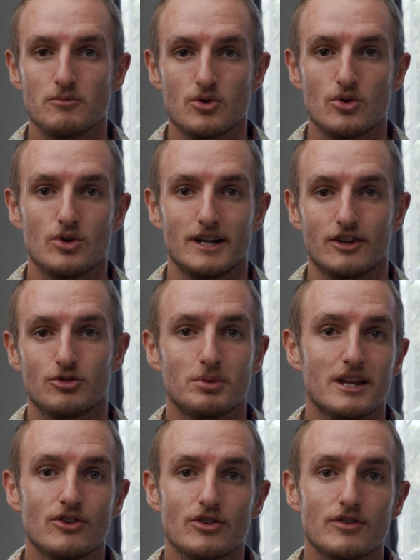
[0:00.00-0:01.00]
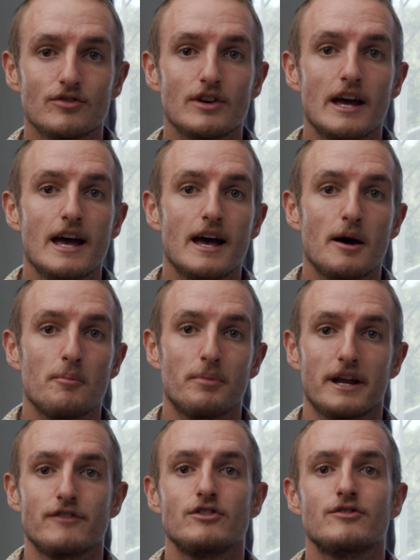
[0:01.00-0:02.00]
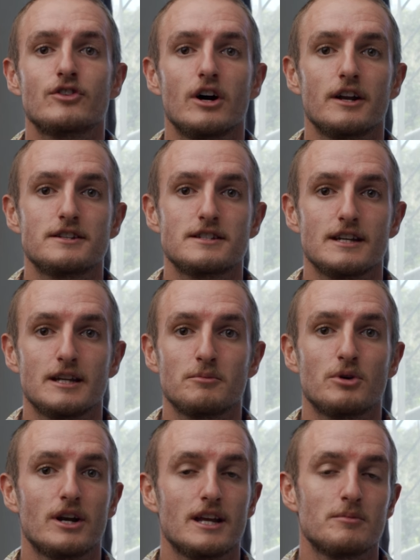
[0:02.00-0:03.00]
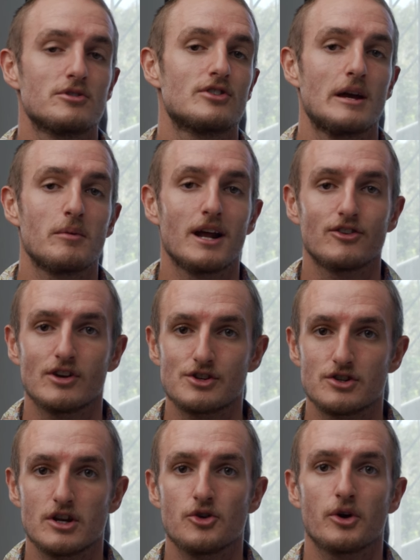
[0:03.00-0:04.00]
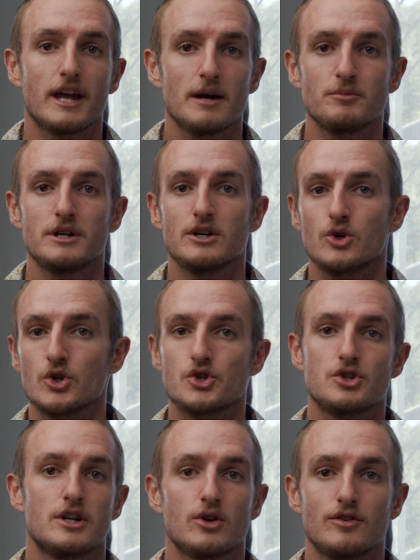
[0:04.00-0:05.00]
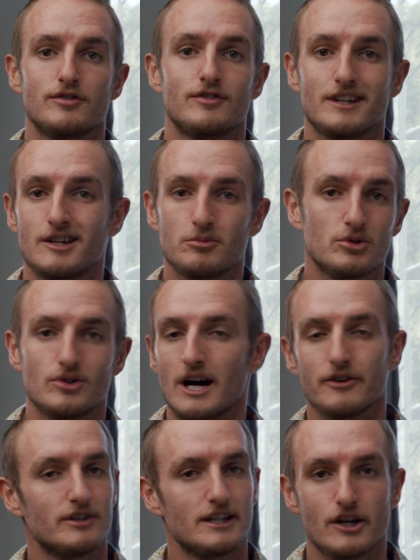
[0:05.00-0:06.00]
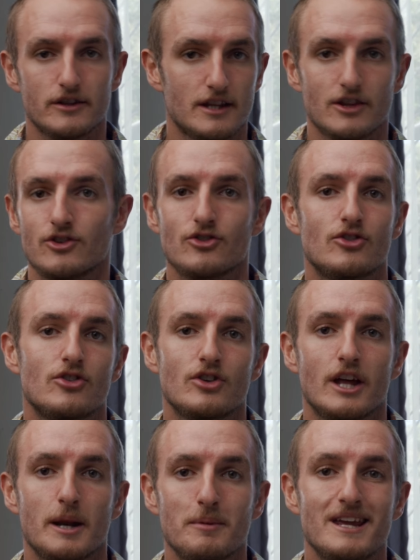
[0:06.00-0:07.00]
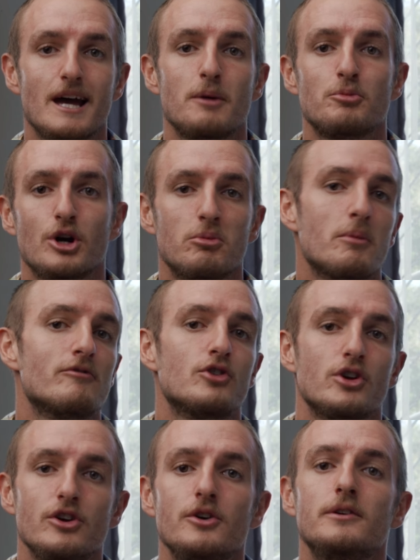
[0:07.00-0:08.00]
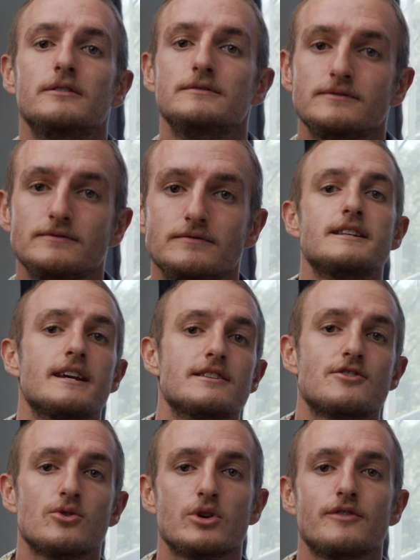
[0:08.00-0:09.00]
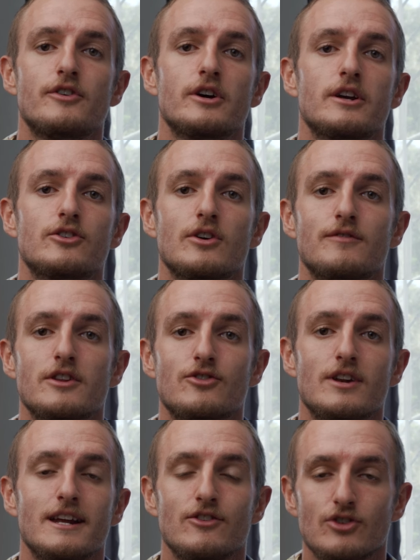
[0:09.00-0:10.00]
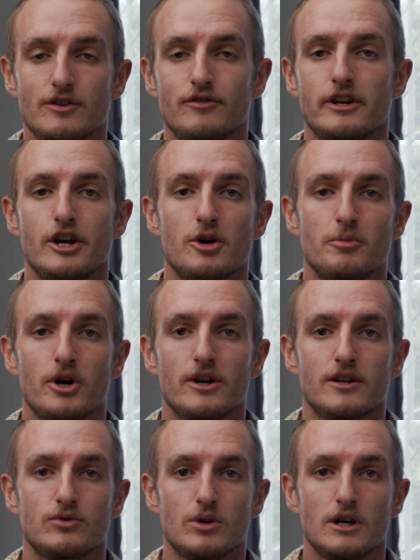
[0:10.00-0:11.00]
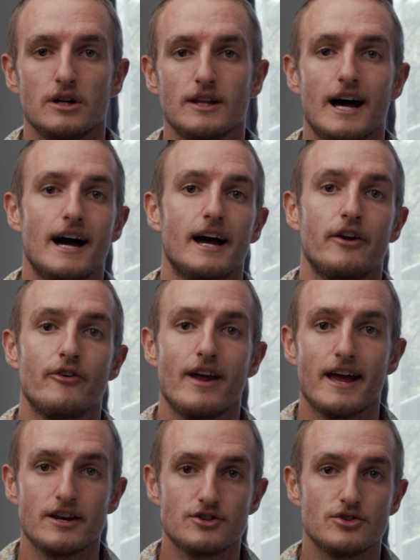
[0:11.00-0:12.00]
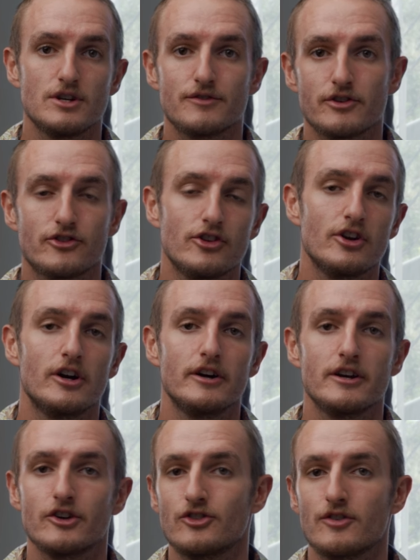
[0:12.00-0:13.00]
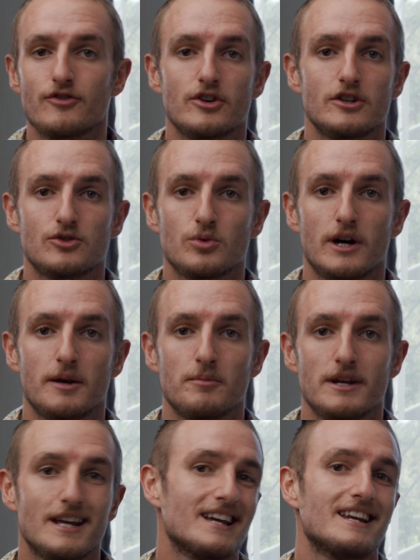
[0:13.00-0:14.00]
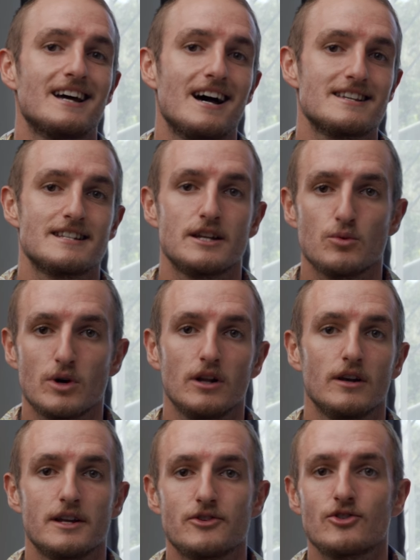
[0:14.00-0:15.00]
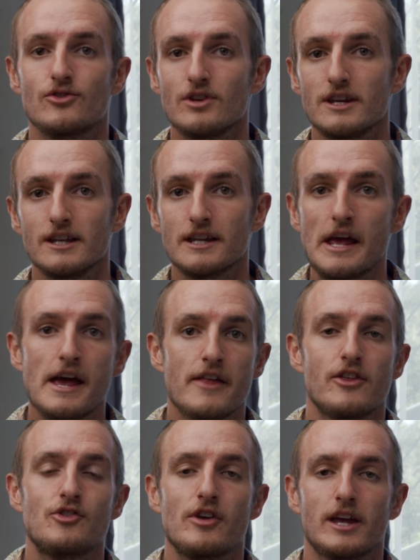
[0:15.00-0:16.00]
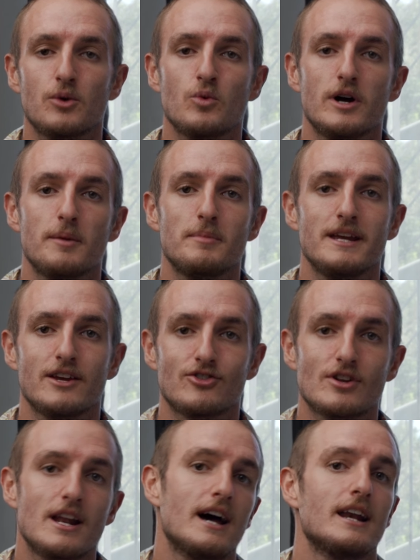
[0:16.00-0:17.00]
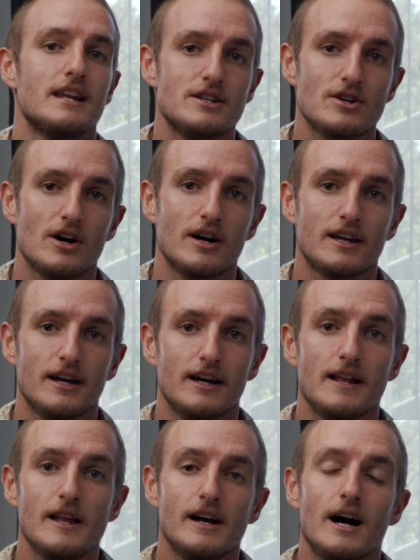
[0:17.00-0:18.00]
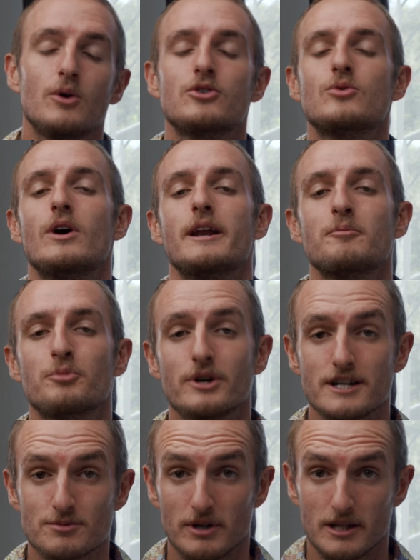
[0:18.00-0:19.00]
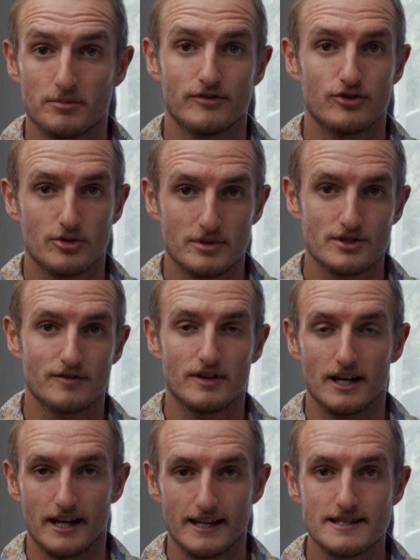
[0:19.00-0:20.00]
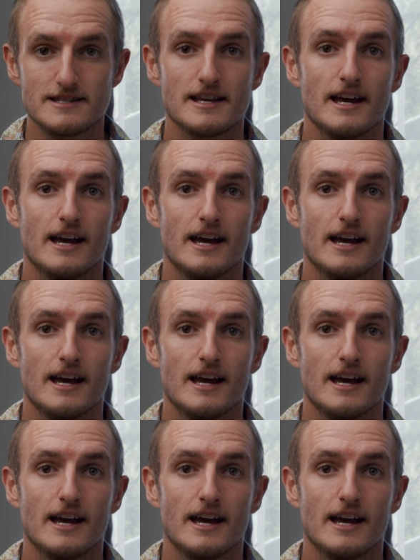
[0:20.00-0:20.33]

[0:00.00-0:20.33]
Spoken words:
more expensive. But if you've got in-body image stabilization in your camera or you're shooting off of a gimbal, I really don't think this is going to be a problem for you. To test the autofocus of this lens in video mode as well, I ran two different scenarios. The first one being a nicely well-lit scene, the second one being slightly darker. I was quite impressed by the performance of the lens.